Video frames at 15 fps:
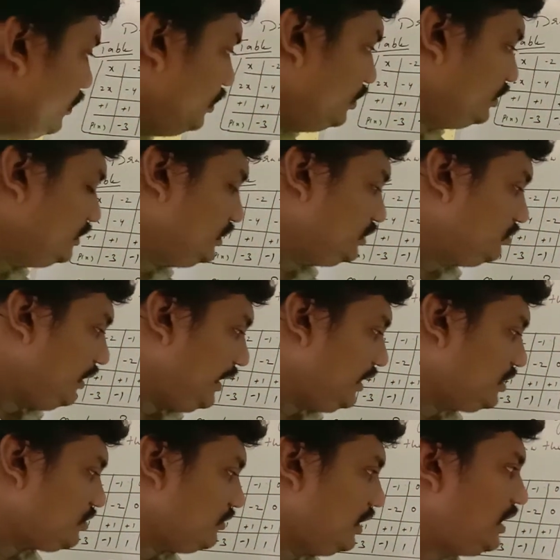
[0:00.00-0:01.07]
this is minus
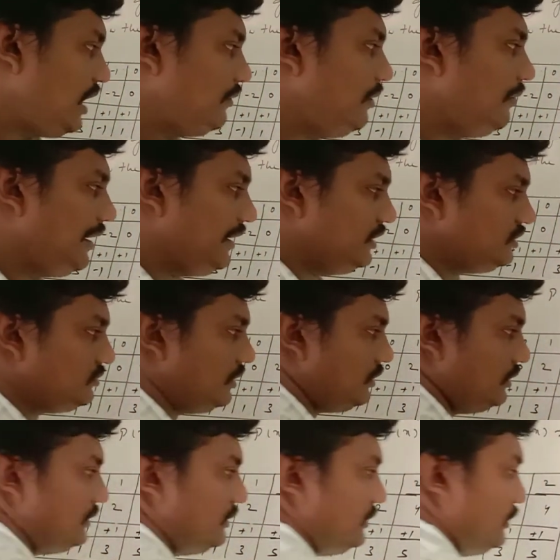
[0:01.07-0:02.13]
1 comma minus 1.
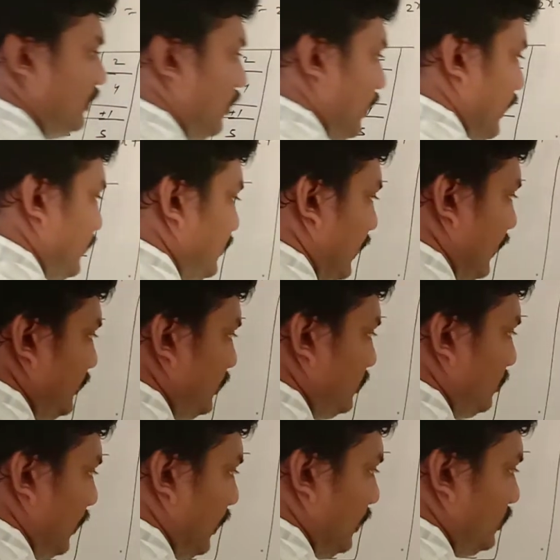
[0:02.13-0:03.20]
This is on x-axis
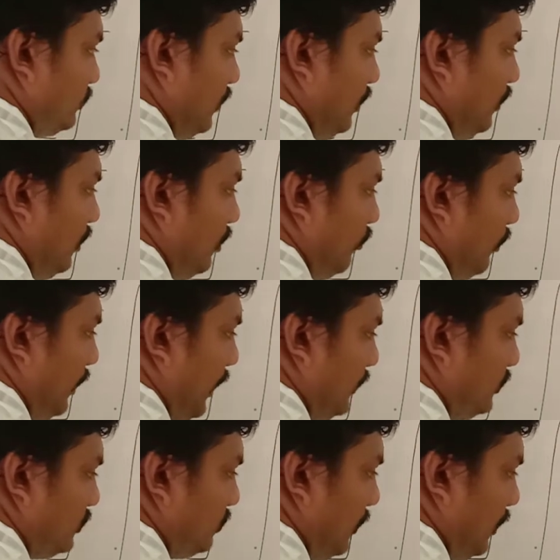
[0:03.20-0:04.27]
minus 1,
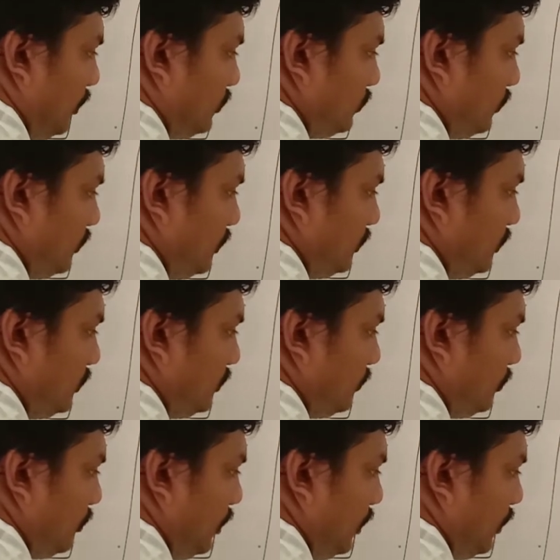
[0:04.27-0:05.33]
y-axis minus 1. This is the
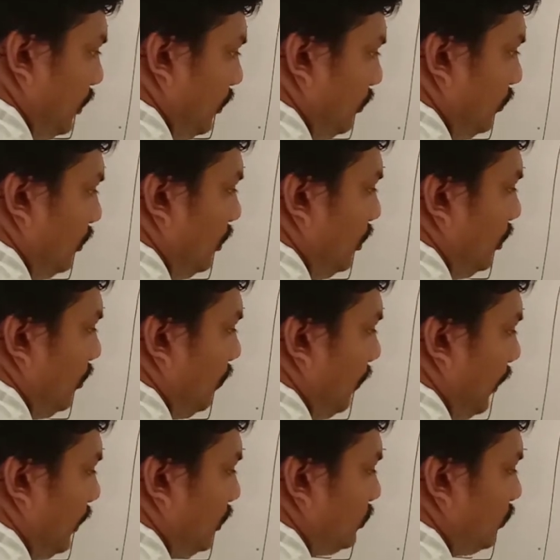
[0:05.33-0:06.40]
point now.
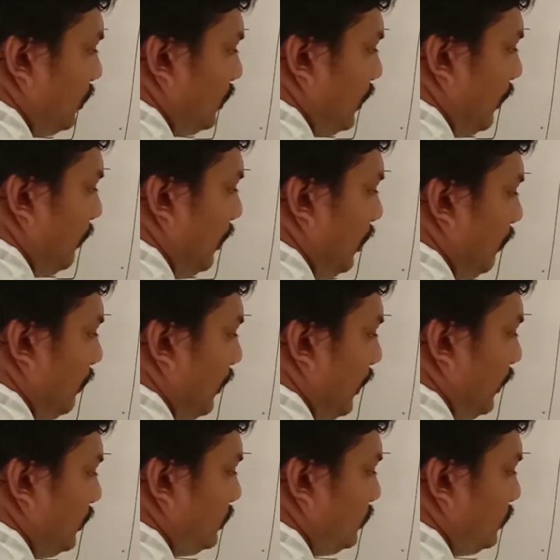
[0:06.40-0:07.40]
Minus 1 comma minus